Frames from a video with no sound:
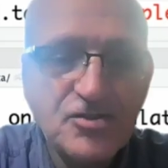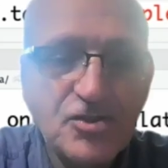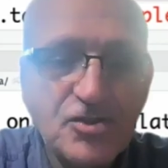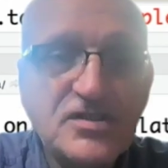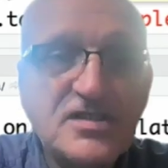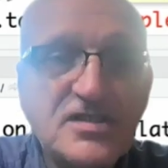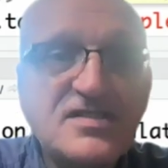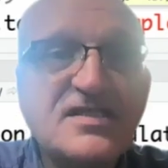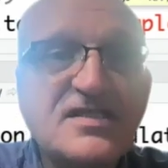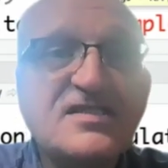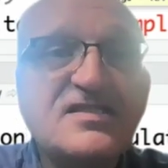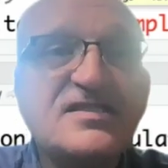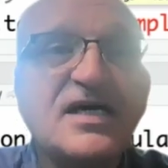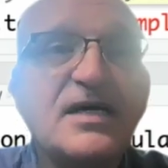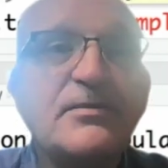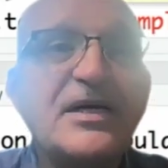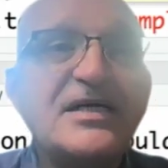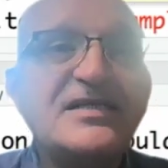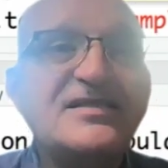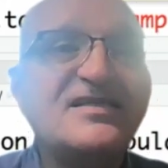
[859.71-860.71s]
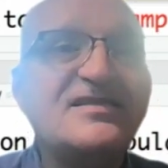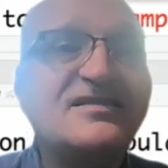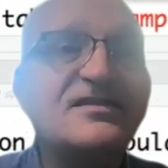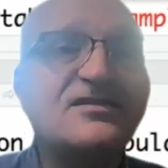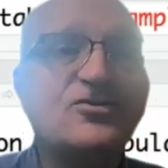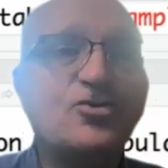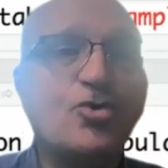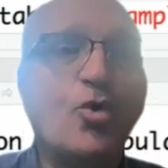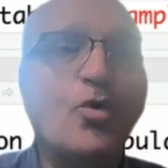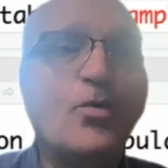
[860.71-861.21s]
Notice this time I
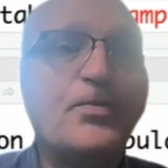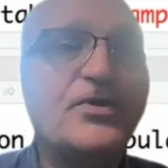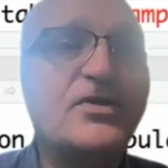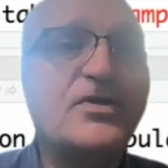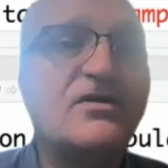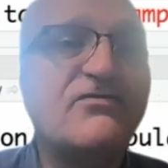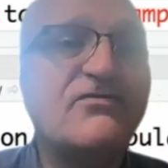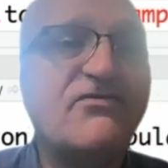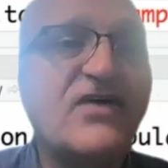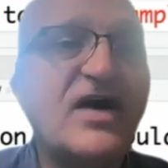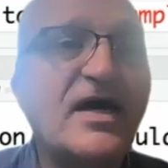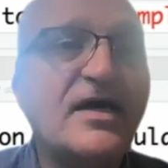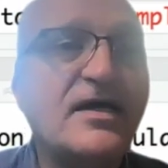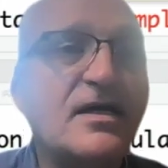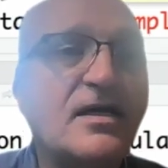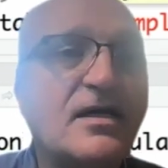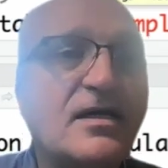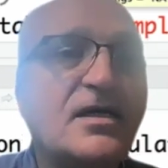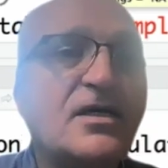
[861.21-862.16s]
didn't open the file.